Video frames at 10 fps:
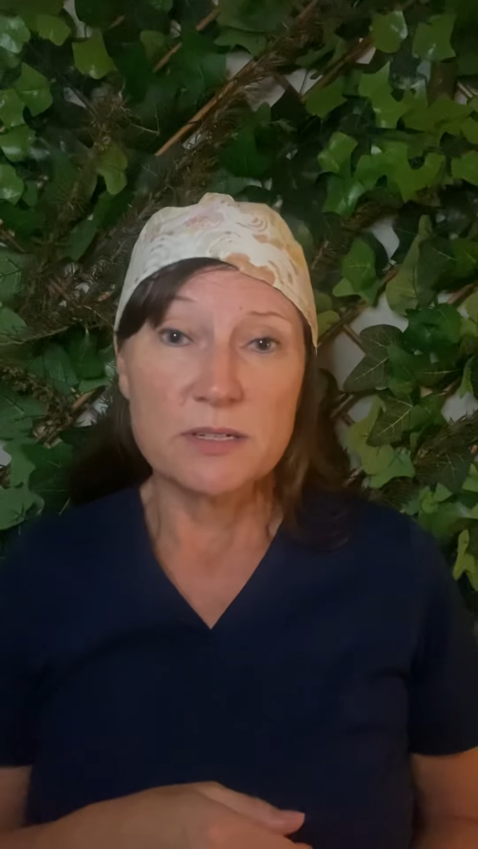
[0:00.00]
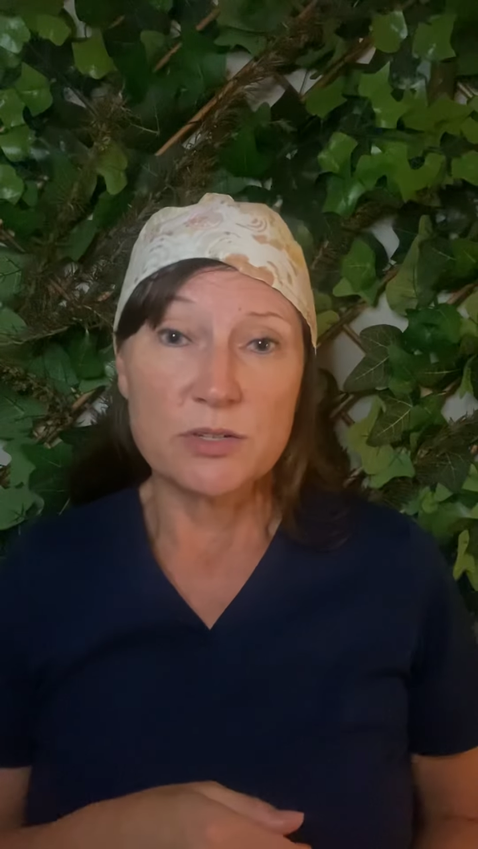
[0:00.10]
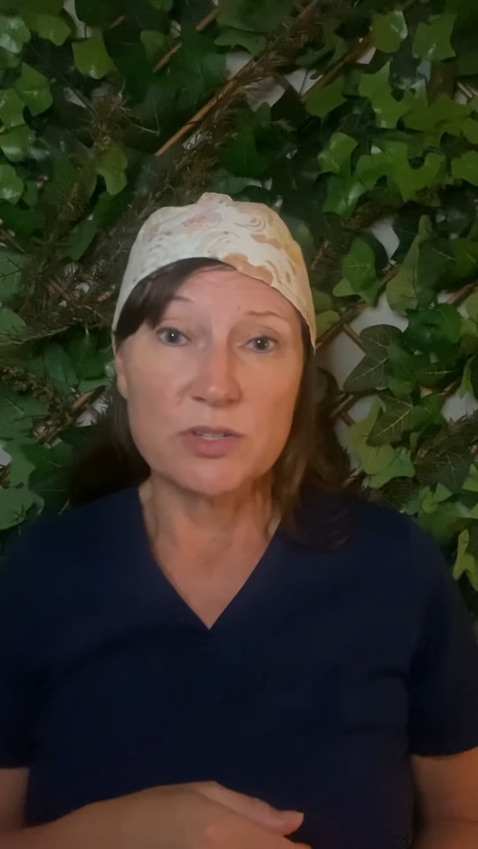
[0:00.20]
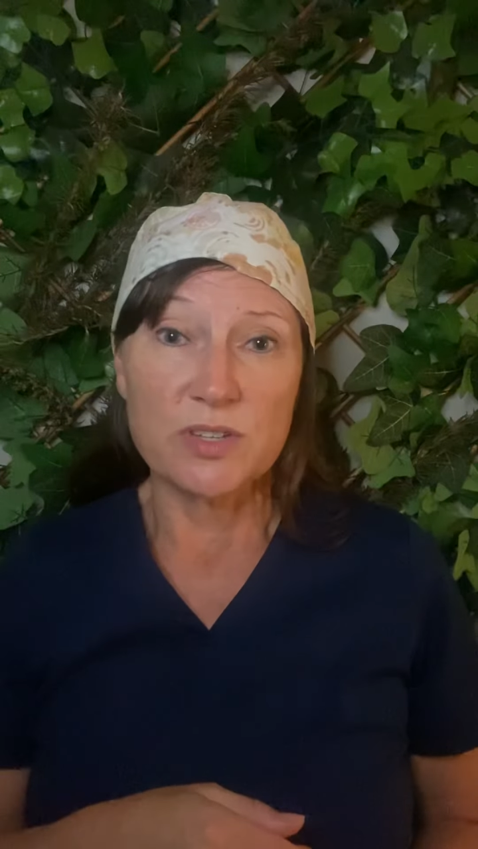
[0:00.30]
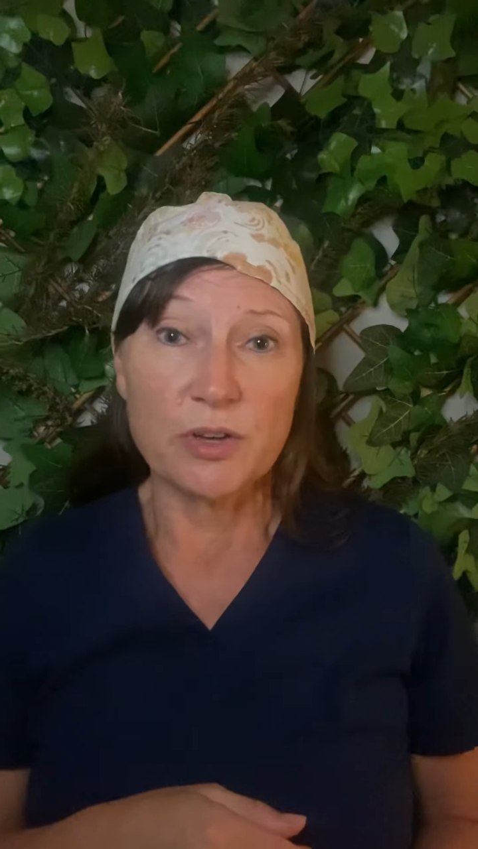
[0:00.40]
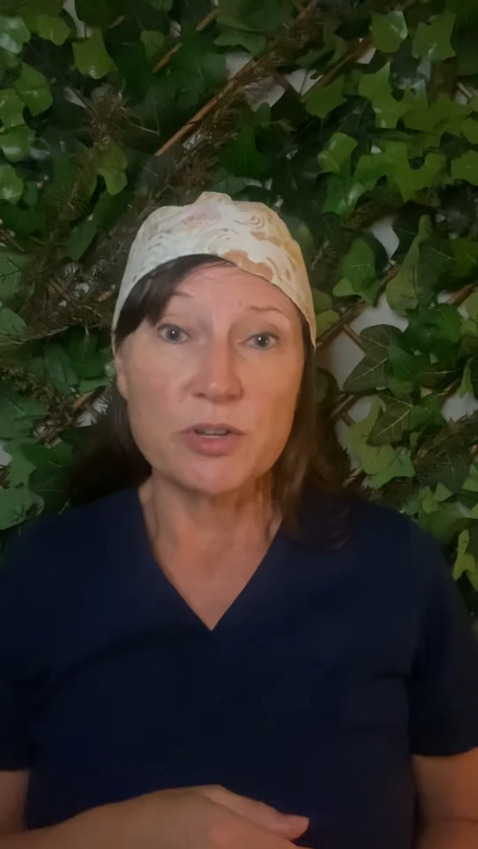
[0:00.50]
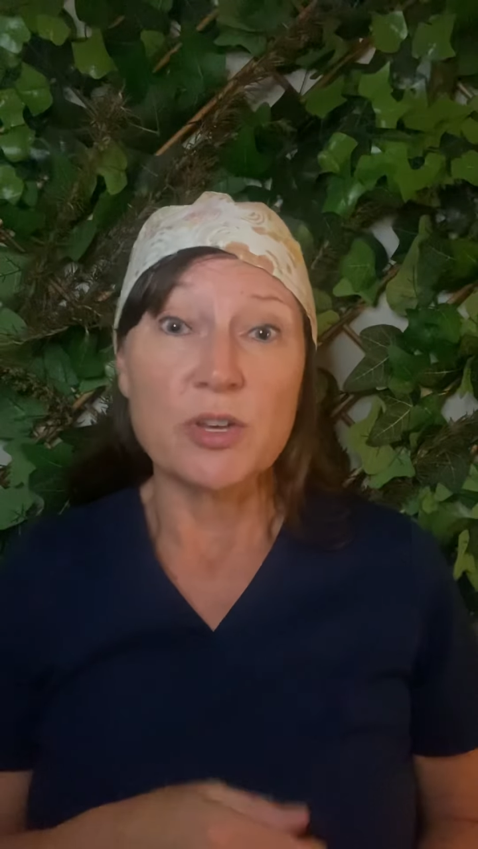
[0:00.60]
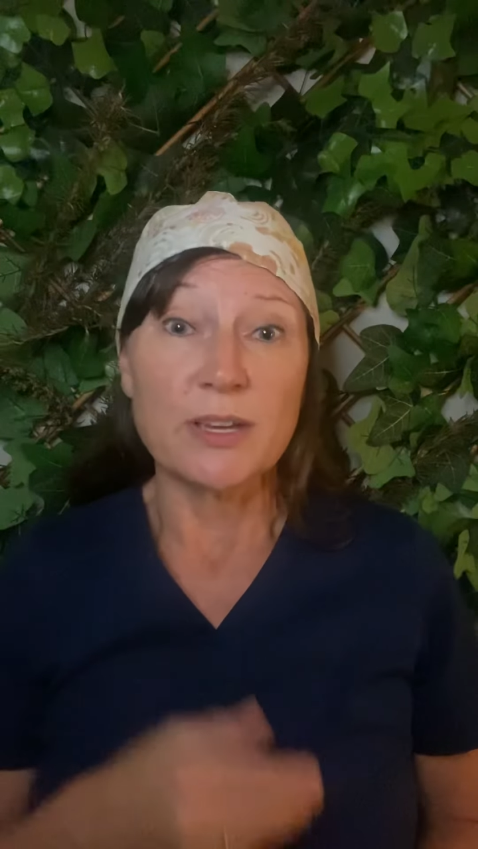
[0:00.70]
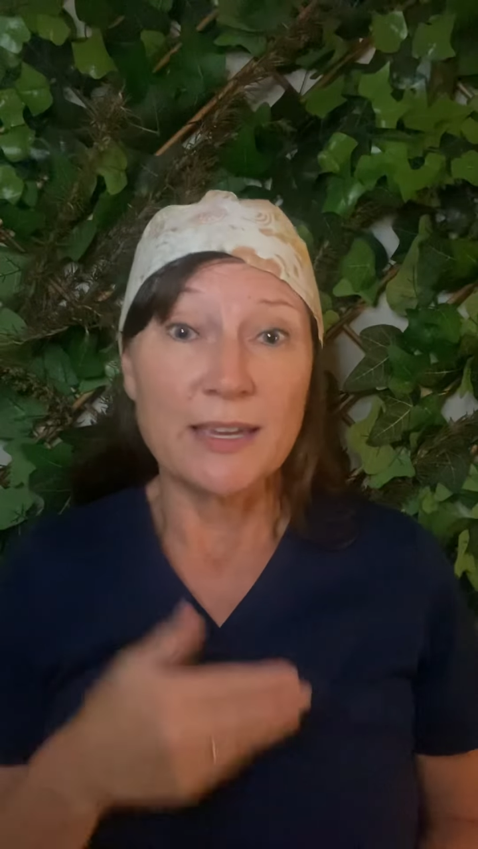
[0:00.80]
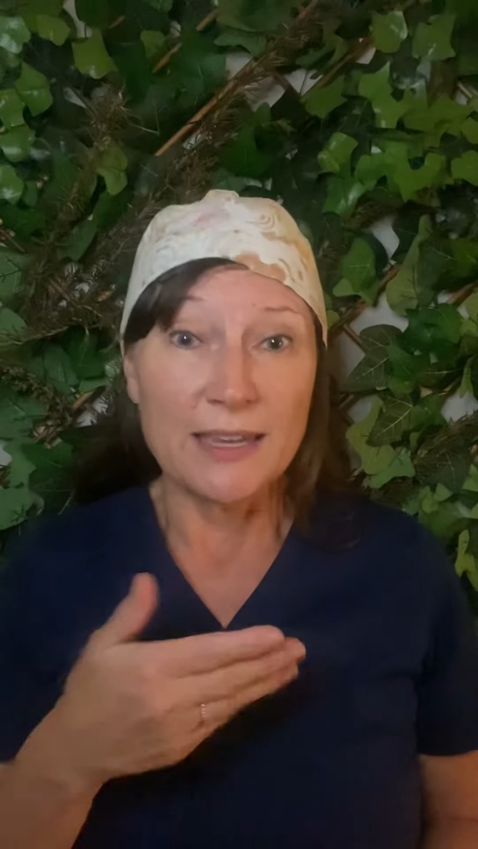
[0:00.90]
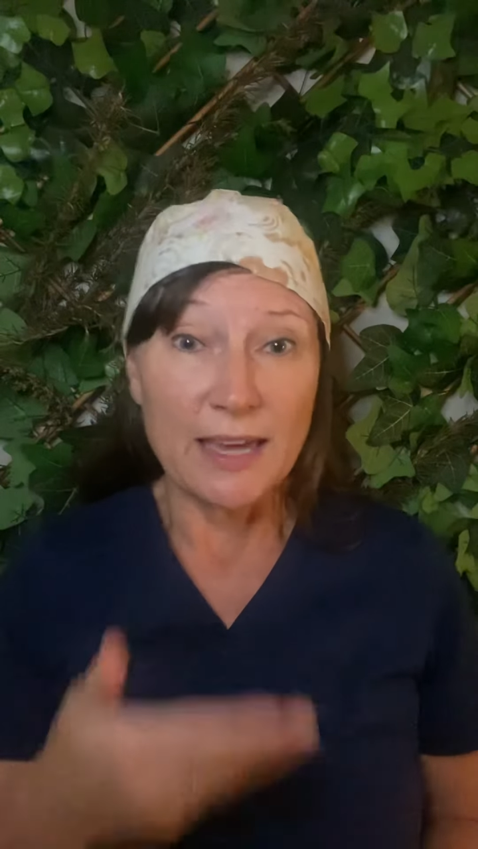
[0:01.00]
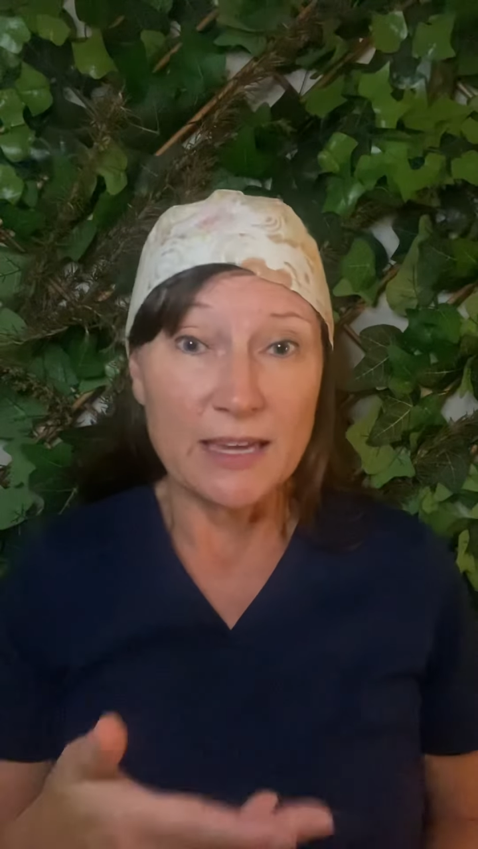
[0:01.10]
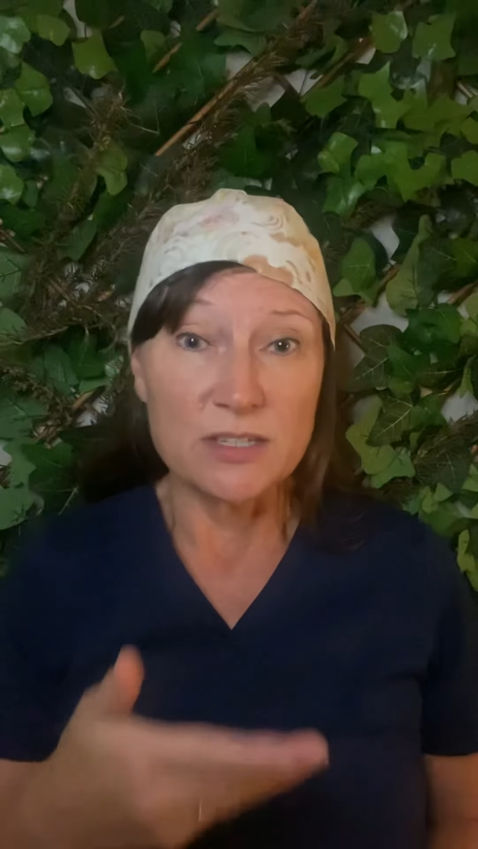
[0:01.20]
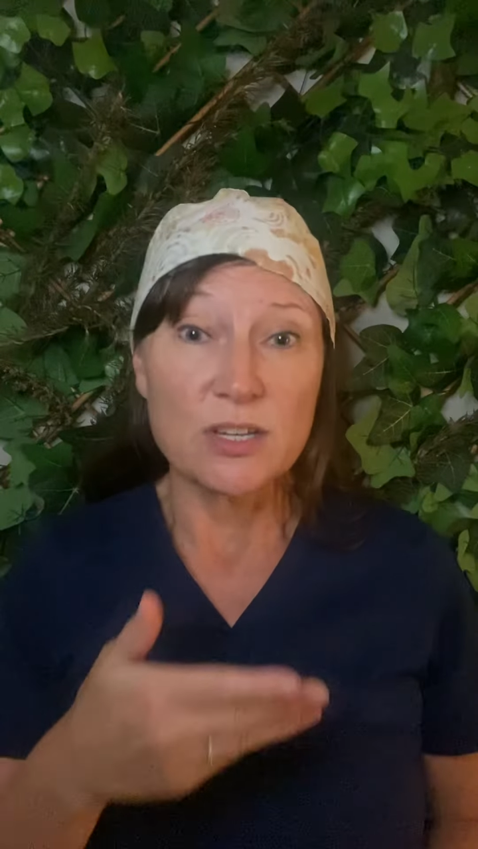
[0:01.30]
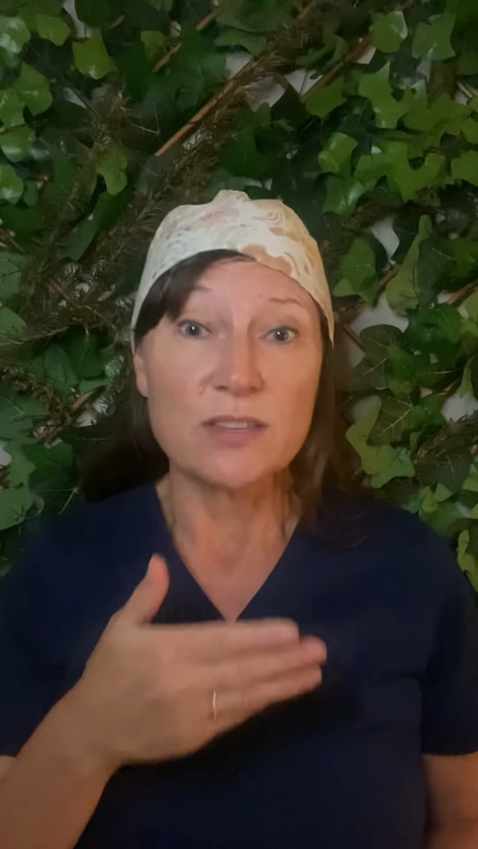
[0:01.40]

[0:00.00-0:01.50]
so you can get